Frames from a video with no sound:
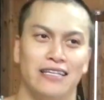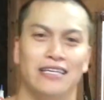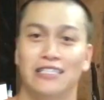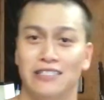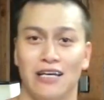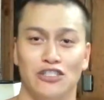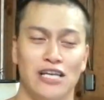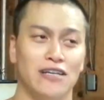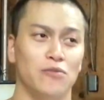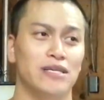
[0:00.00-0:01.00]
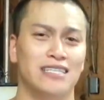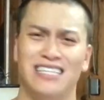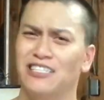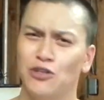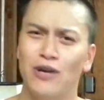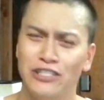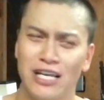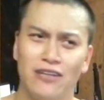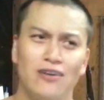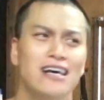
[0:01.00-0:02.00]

in his channel, because he has a great channel.